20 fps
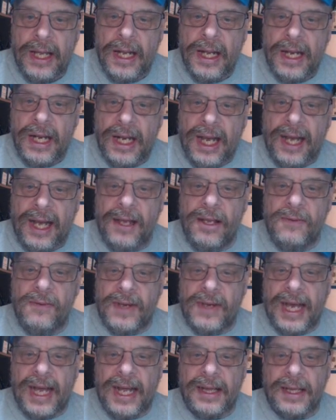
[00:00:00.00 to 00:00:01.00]
Now you've
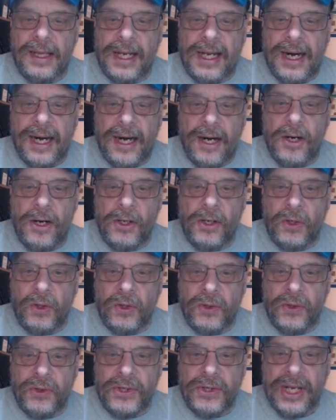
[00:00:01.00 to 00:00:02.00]
got the
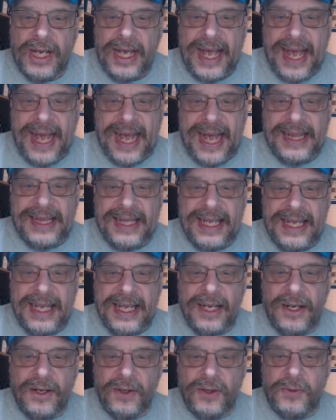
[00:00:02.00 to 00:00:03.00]
Cardinals at the
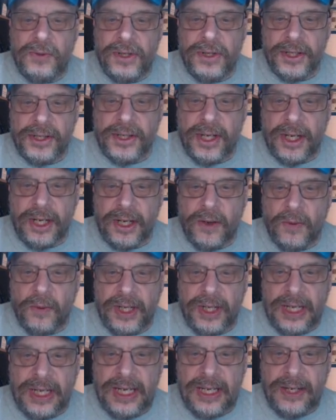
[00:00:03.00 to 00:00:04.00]
Eagles. We're just going to go with
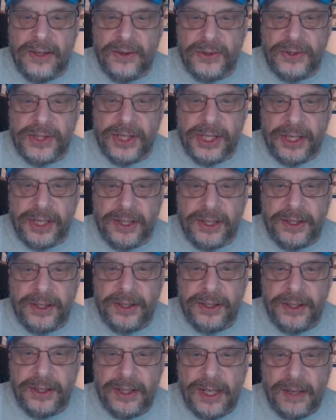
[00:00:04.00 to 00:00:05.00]
the Eagles here.
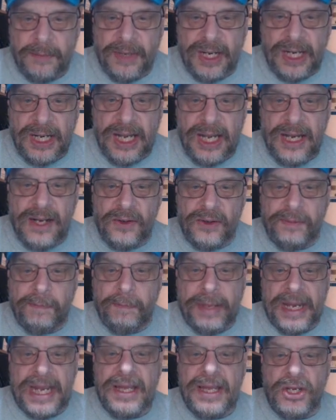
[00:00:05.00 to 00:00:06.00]
I mean, the Eagles
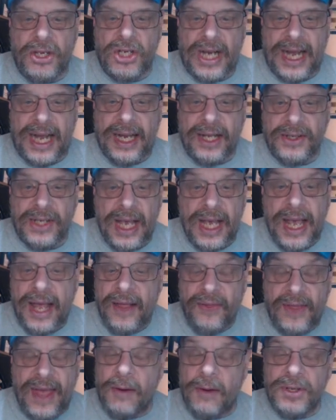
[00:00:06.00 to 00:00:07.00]
beat the Giants.
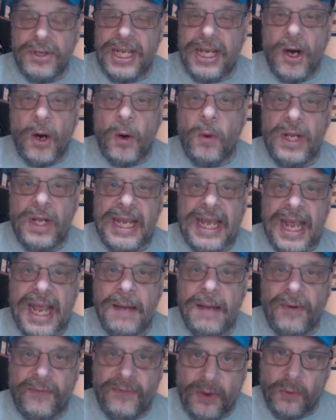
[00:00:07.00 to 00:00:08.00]
That was the only
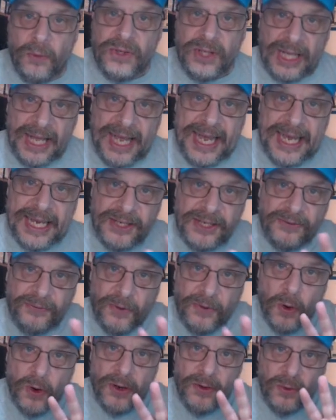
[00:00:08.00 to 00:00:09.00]
game of those last
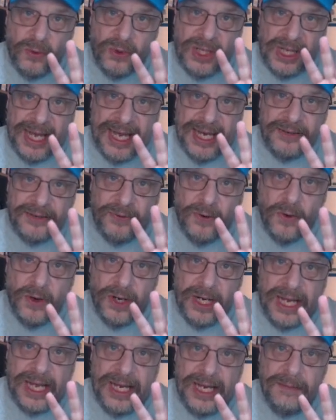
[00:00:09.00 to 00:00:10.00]
four
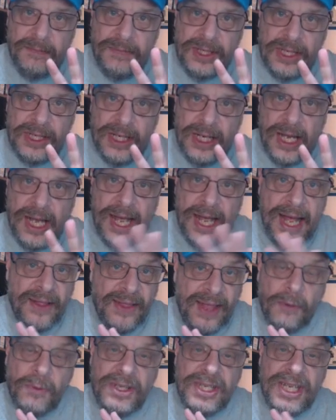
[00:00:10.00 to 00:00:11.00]
games.
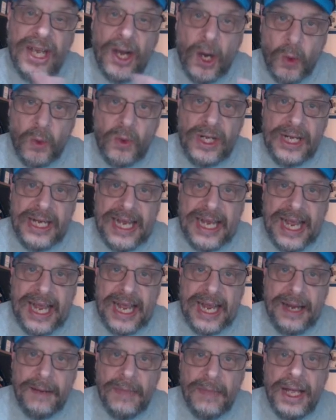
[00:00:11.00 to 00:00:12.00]
That was the only
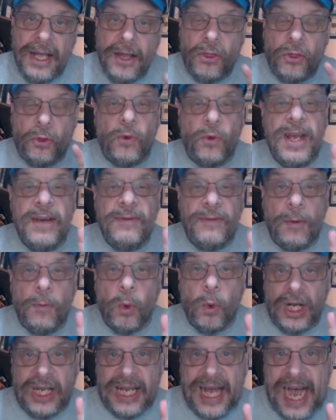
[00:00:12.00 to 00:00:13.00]
game. Three of them
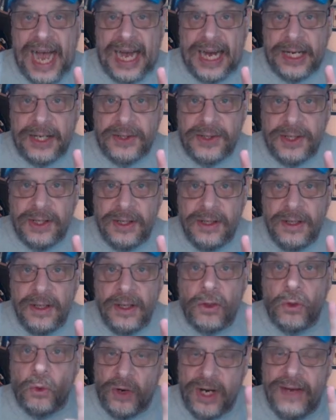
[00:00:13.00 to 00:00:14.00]
were locks.
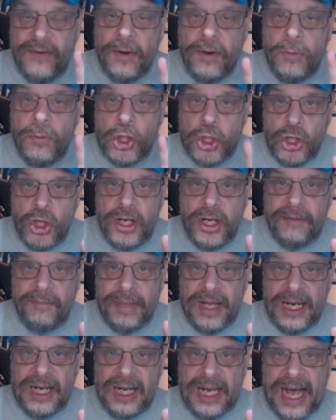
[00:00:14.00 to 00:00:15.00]
Three of them should have
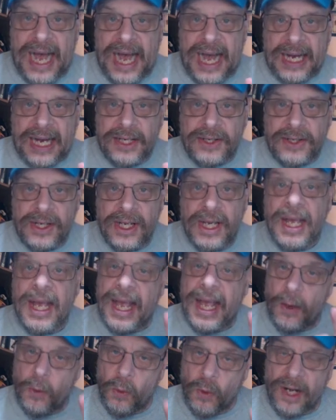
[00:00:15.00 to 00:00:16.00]
been locks.
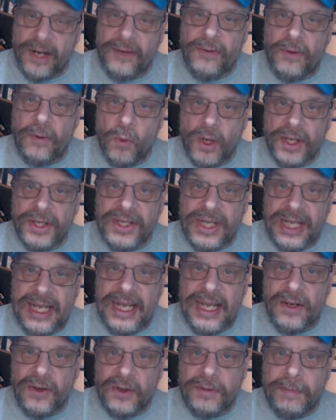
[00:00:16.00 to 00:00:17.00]
And one of them was the
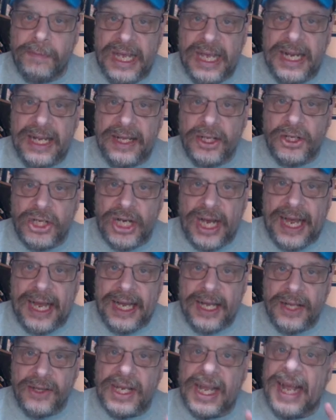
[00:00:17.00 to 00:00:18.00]
Eagles beating the
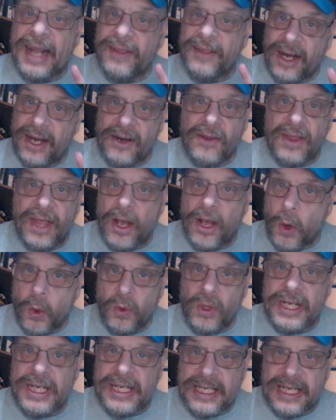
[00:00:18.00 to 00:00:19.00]
Giants. And they're the
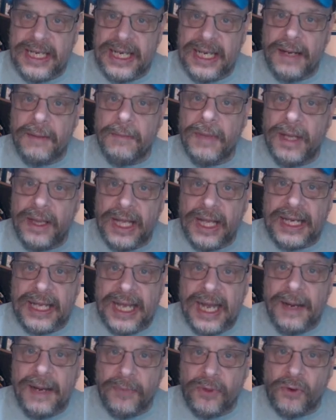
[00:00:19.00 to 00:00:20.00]
only team that
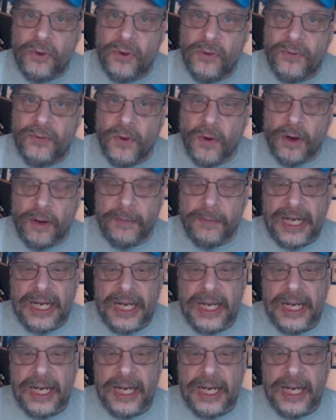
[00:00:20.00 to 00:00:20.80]
came through for me.